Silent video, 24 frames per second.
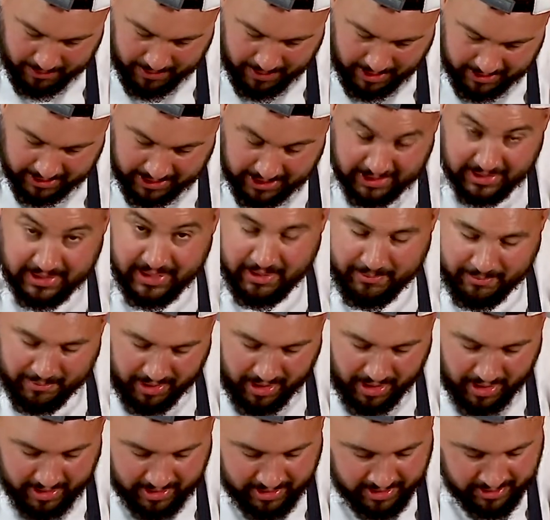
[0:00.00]
about key lime
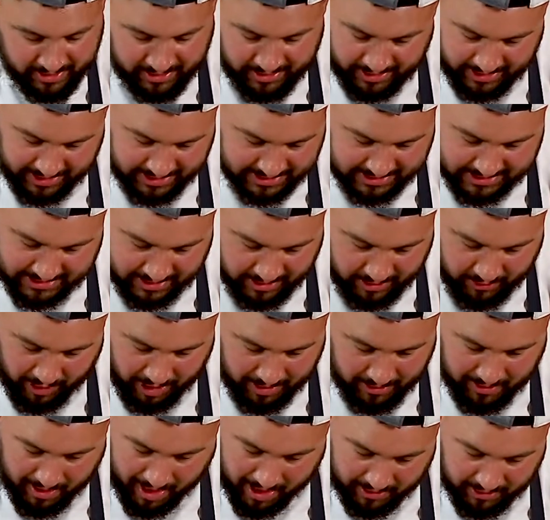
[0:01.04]
pie is the
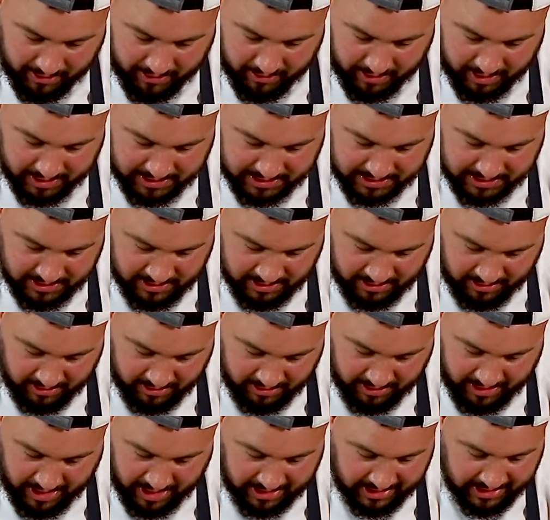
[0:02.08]
graham cracker crust.
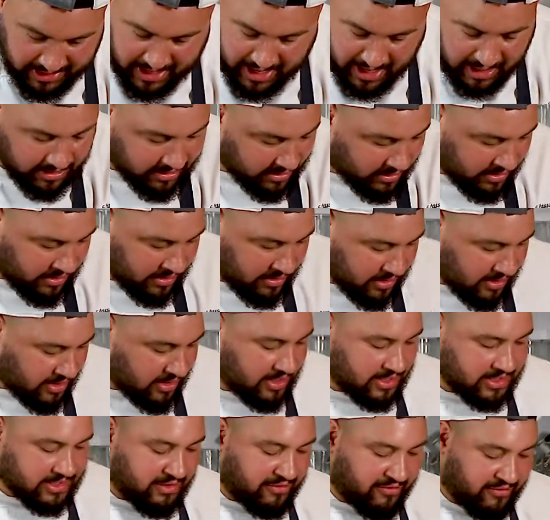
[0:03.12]
You got to nail it
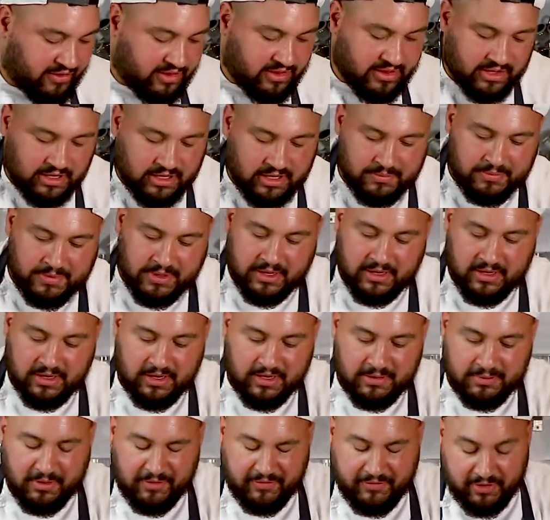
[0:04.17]
because the filling could be
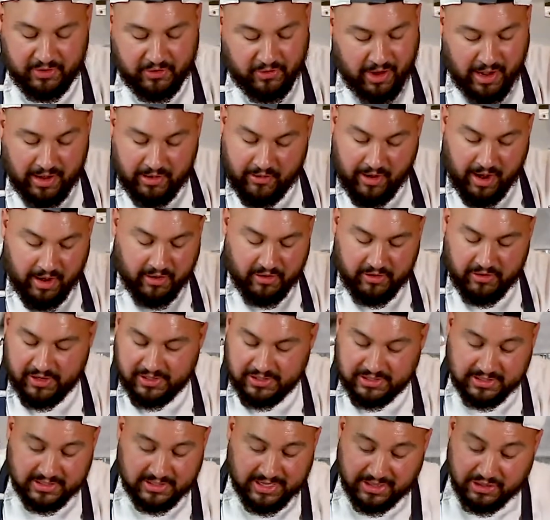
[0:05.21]
good, but if your graham cracker
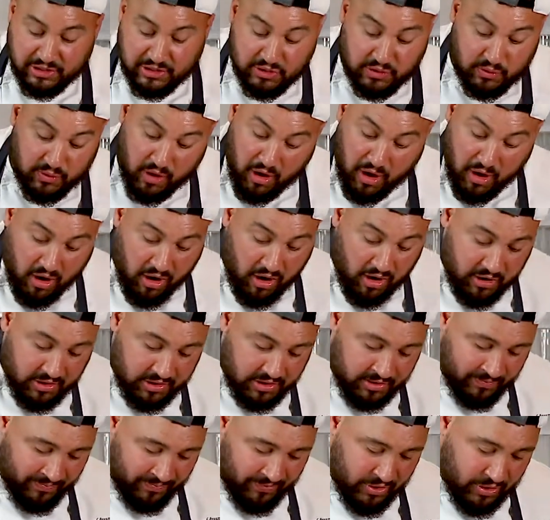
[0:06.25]
crust is like too hard
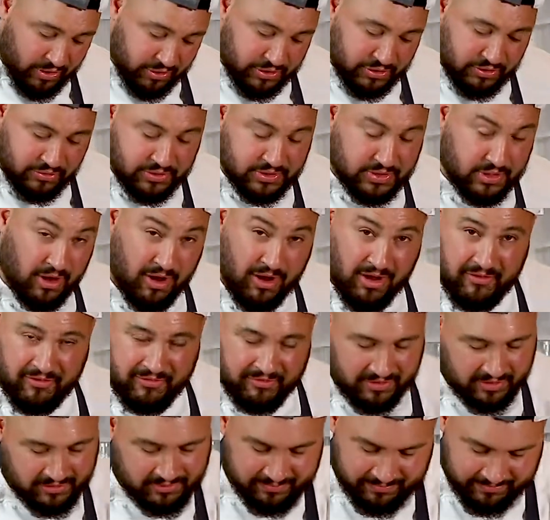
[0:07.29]
or too
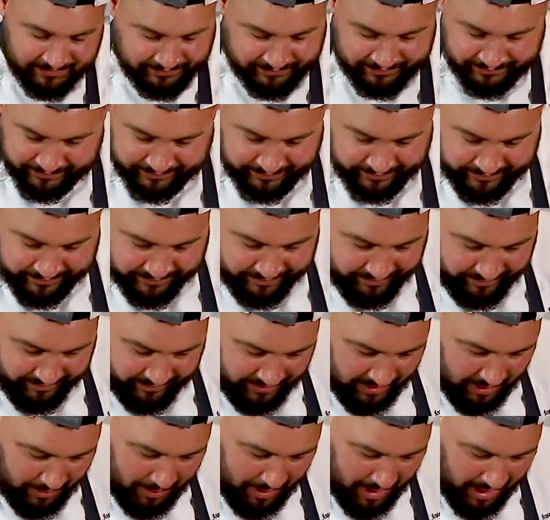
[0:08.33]
soft,
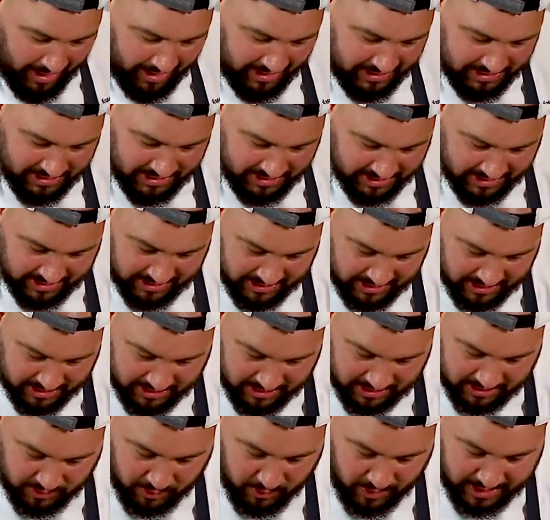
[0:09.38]
the pie is
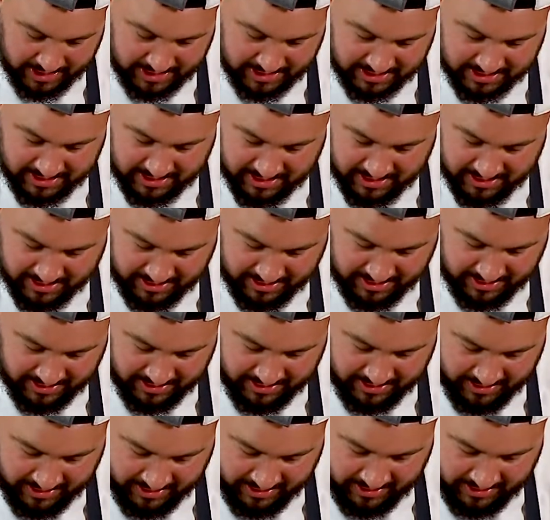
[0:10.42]
just a waste.
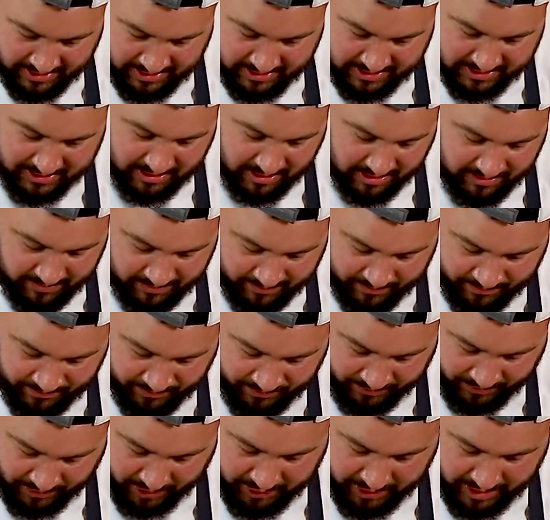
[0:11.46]
So
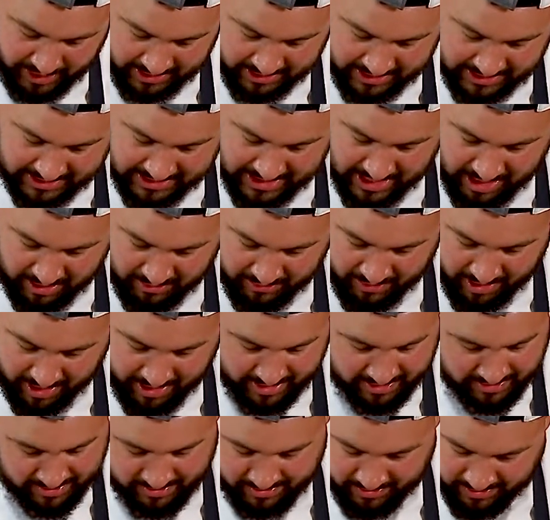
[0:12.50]
you get this down
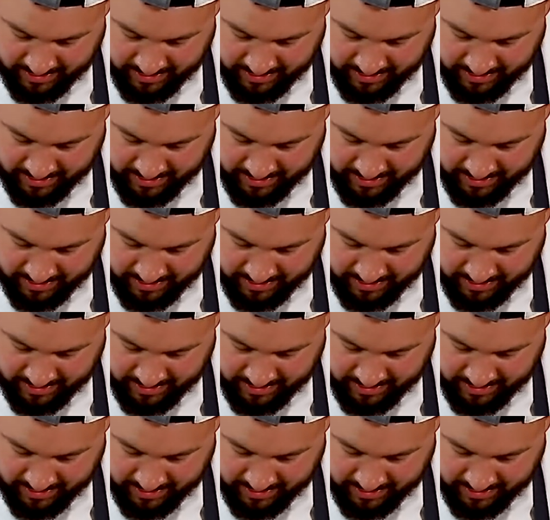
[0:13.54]
right,